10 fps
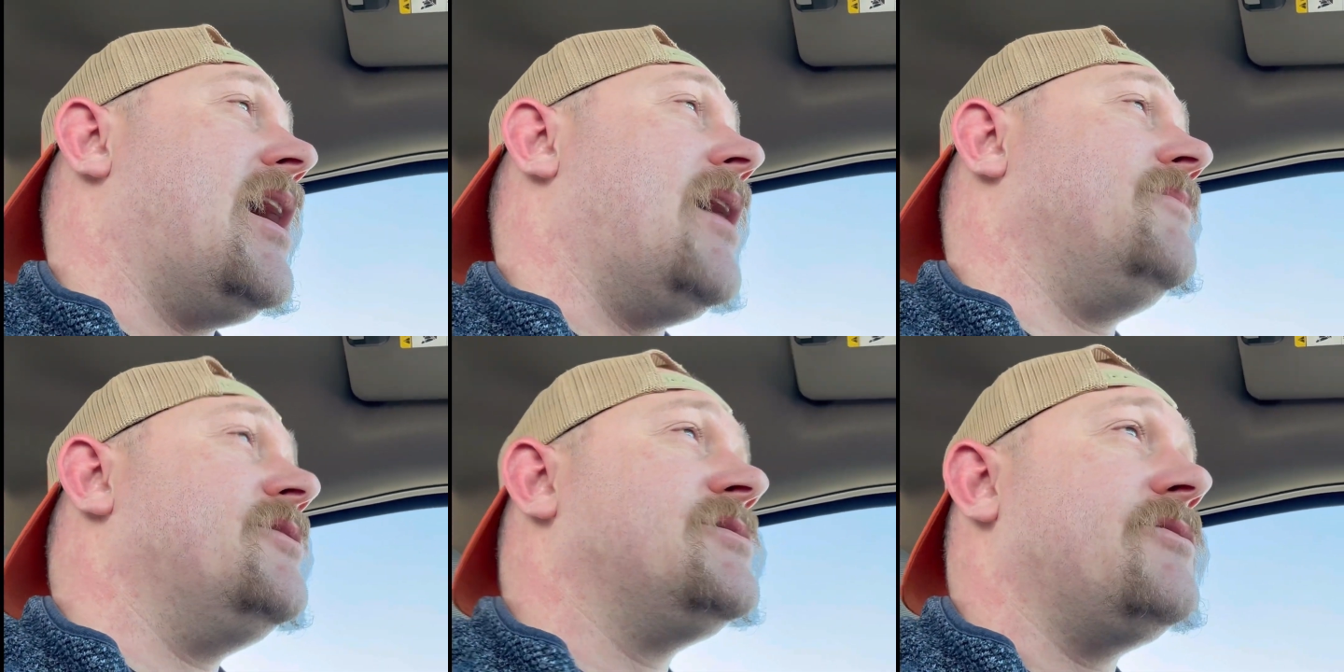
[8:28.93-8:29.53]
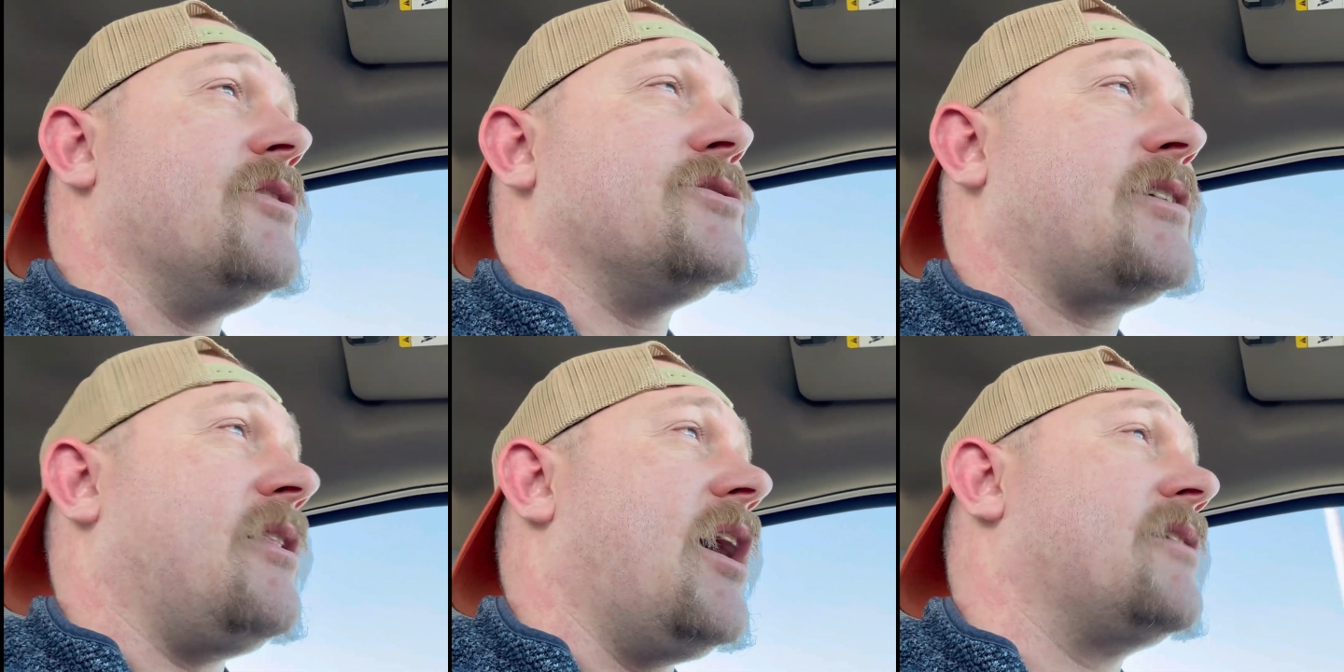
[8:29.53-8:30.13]
using those
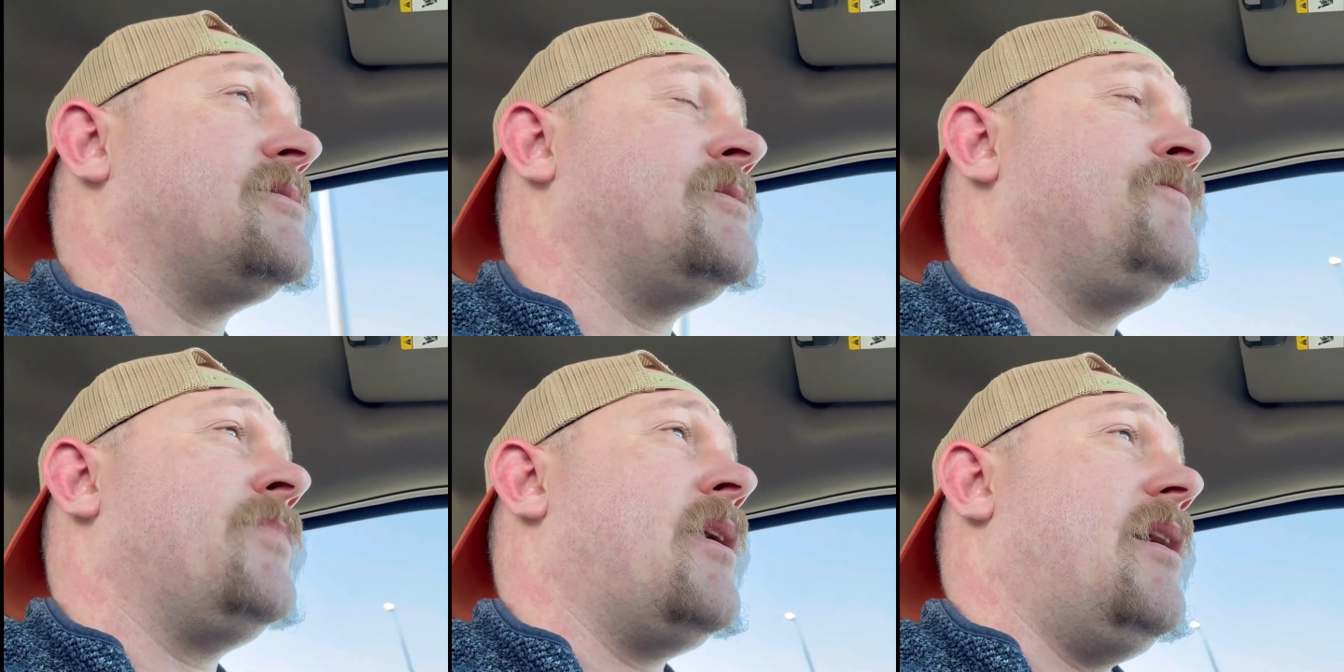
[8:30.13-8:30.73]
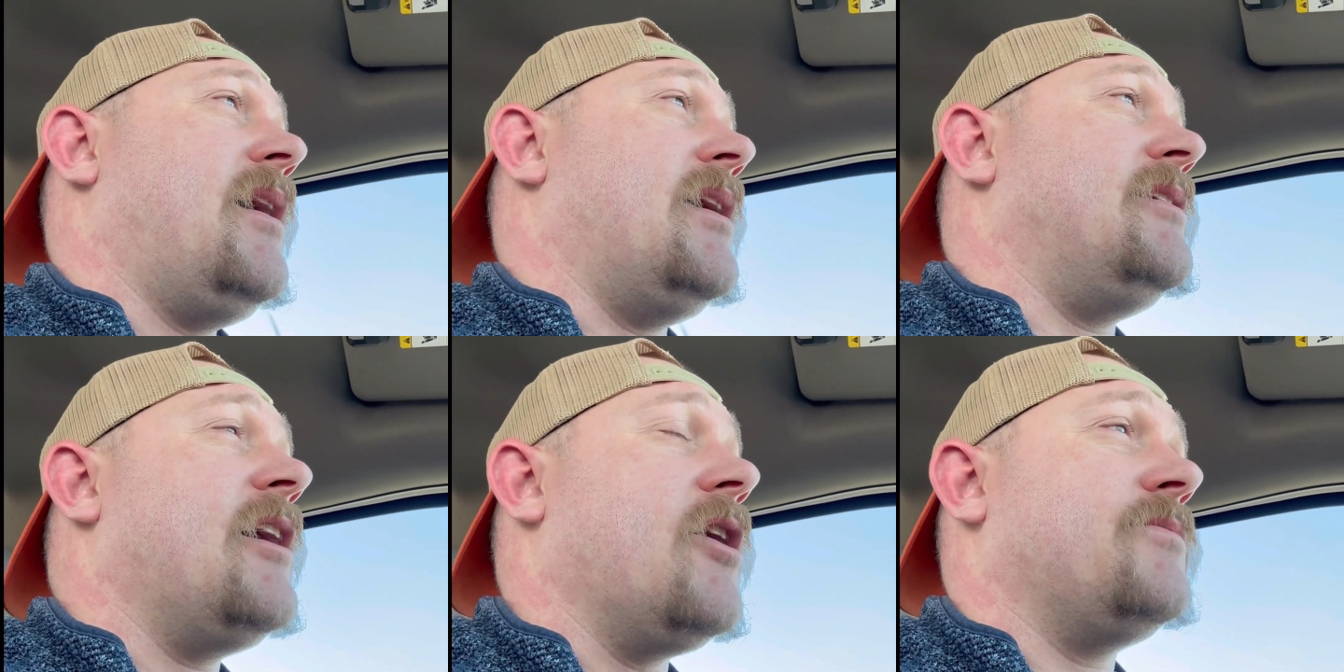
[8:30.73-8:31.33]
clucks and
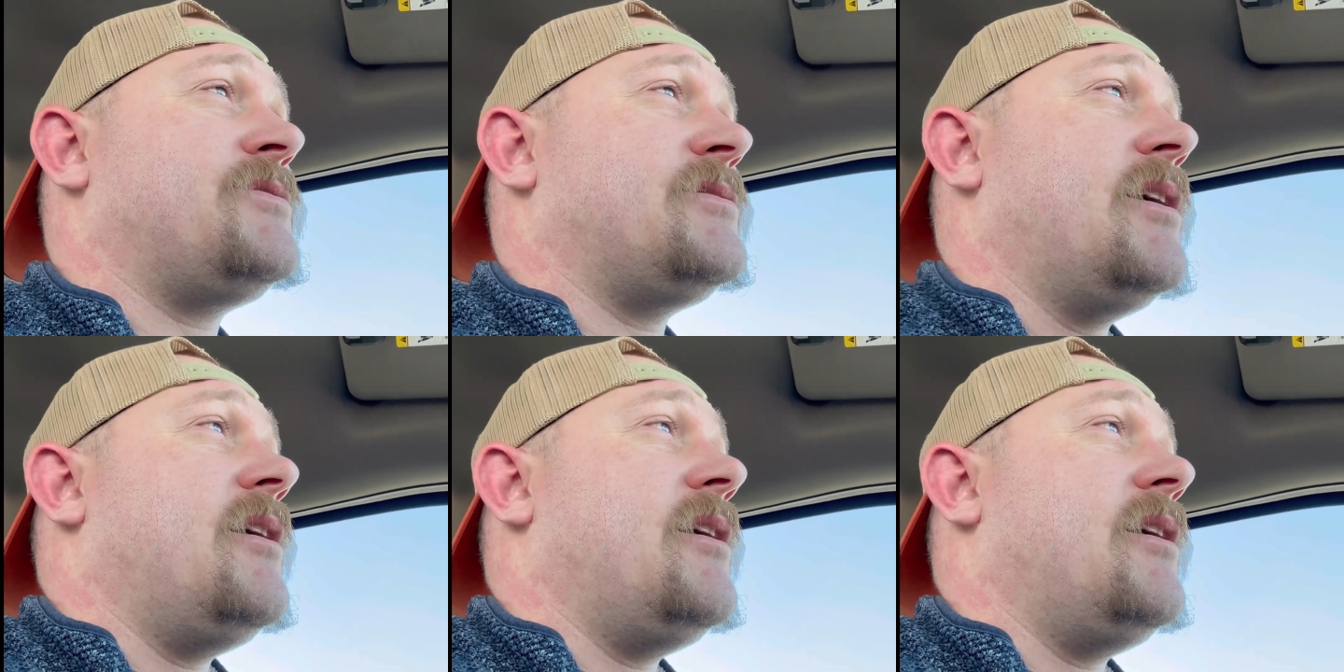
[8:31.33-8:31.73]
yelps,